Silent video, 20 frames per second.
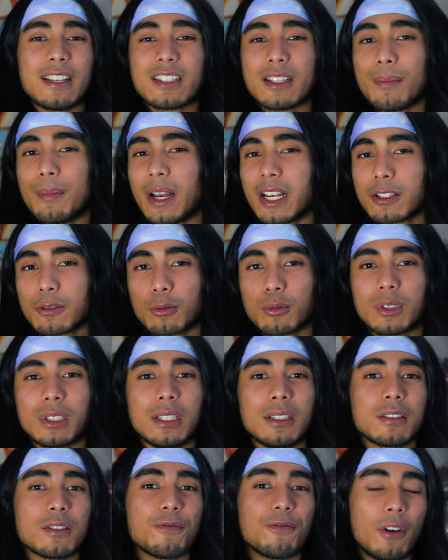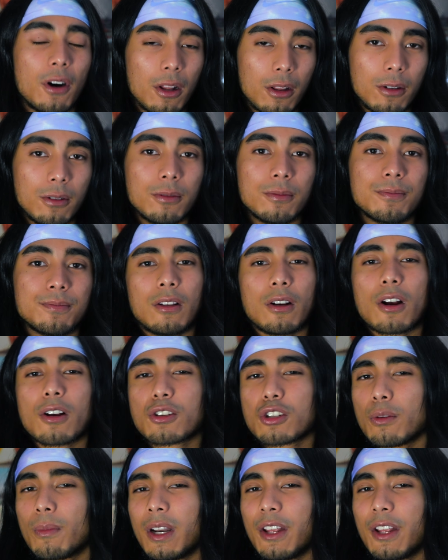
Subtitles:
is the best routine to follow. There are so